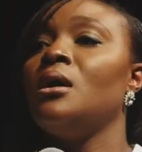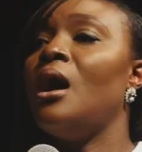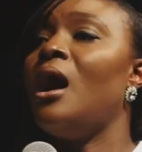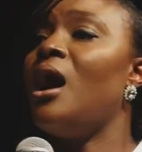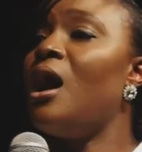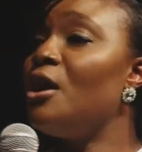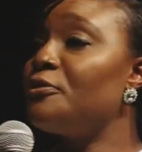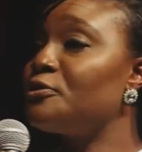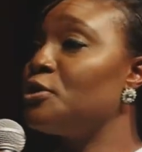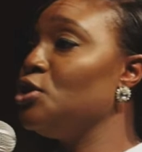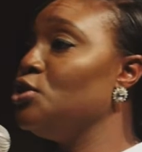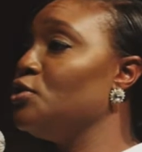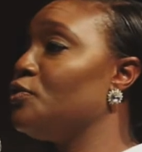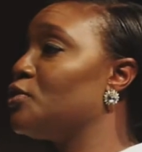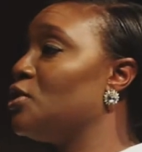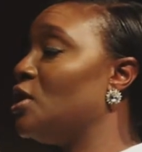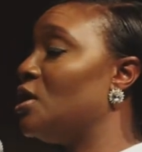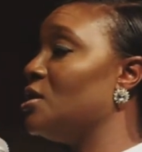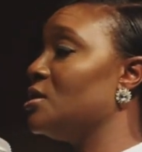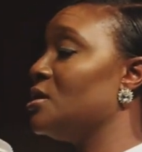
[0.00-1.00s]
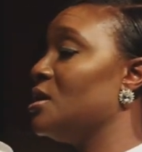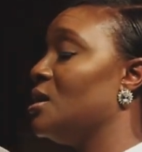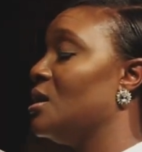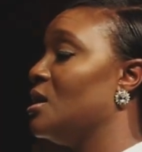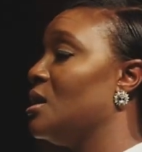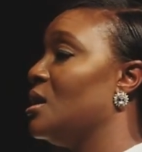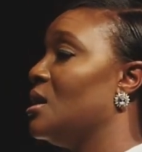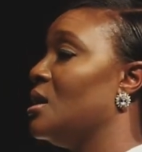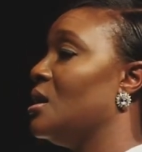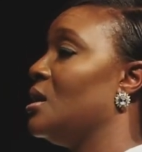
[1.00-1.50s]
After you've gone.
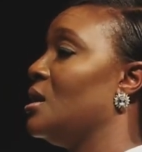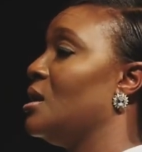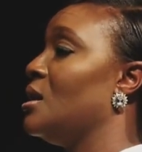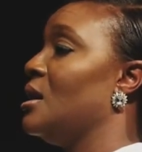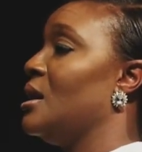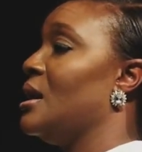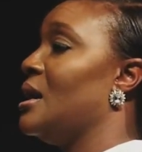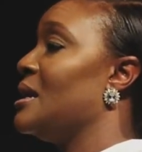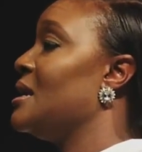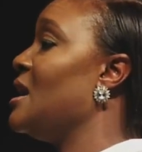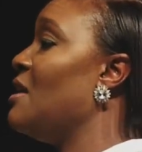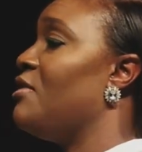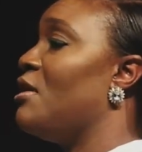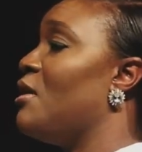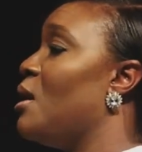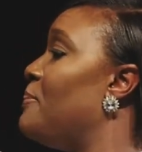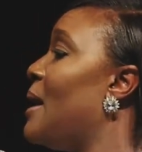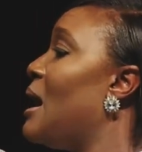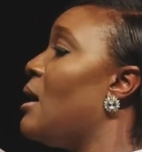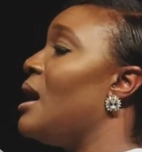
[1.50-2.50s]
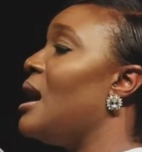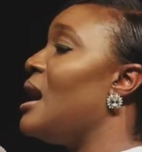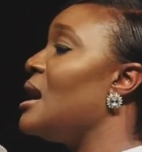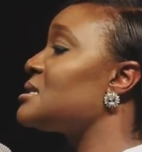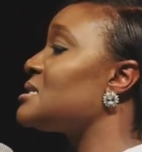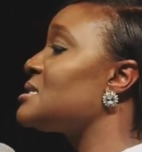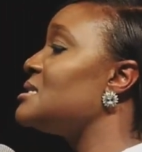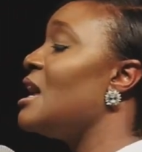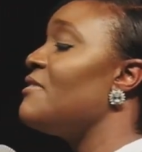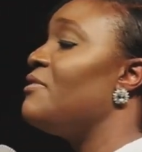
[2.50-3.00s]
Never about
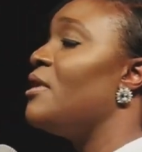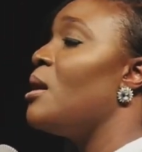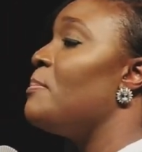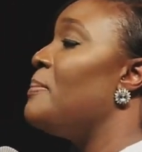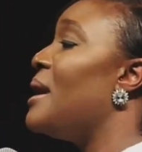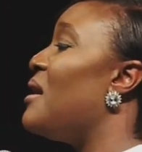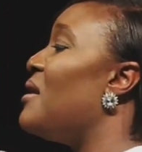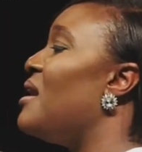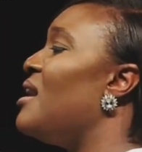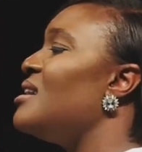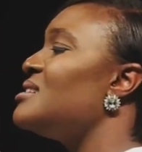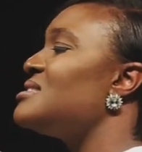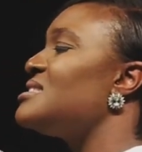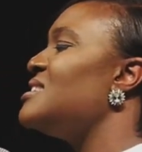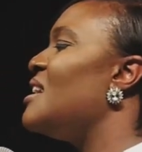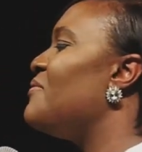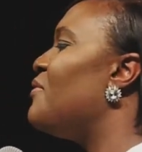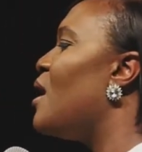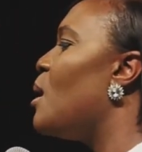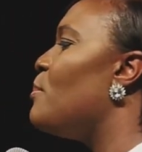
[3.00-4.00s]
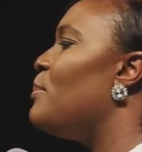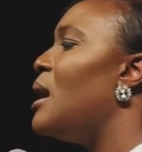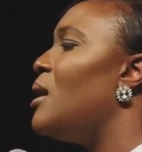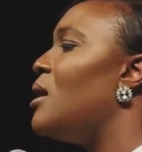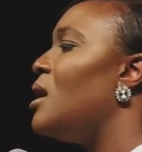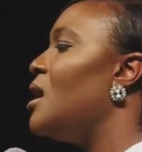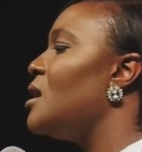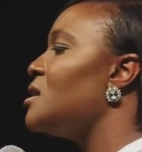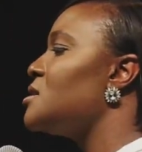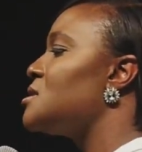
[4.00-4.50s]
us, never about us, never
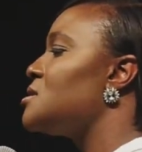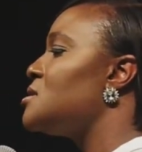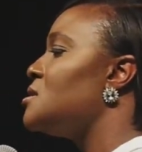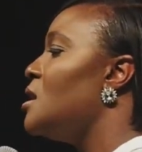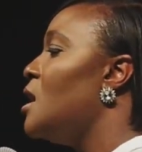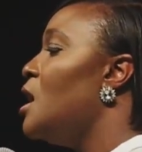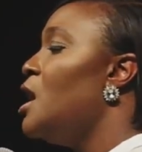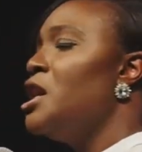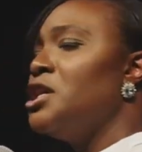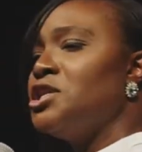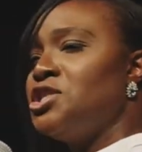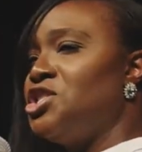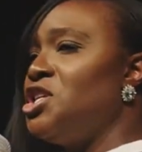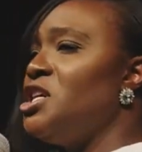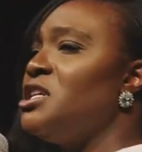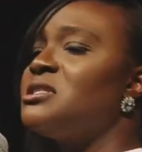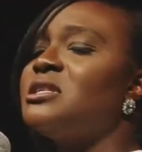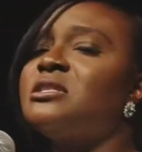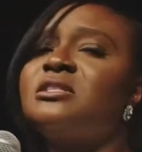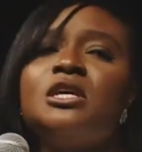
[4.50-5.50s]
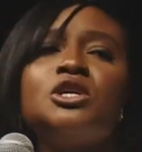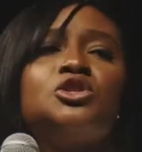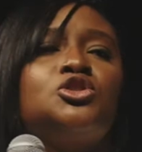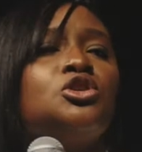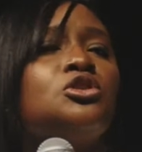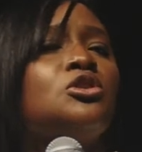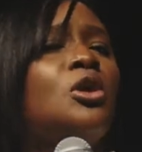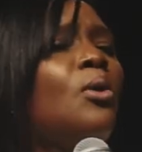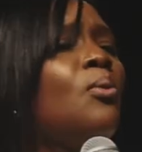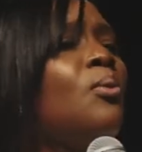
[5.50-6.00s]
about us. And Jesus said,
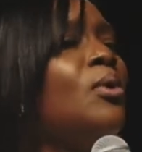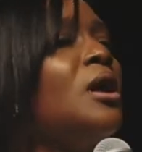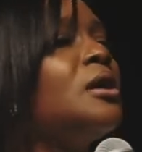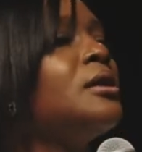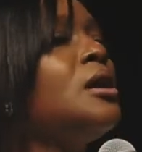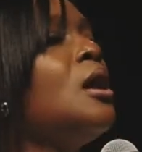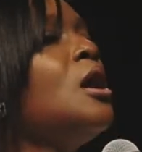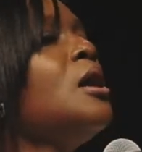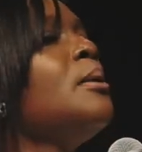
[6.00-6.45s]
you know what?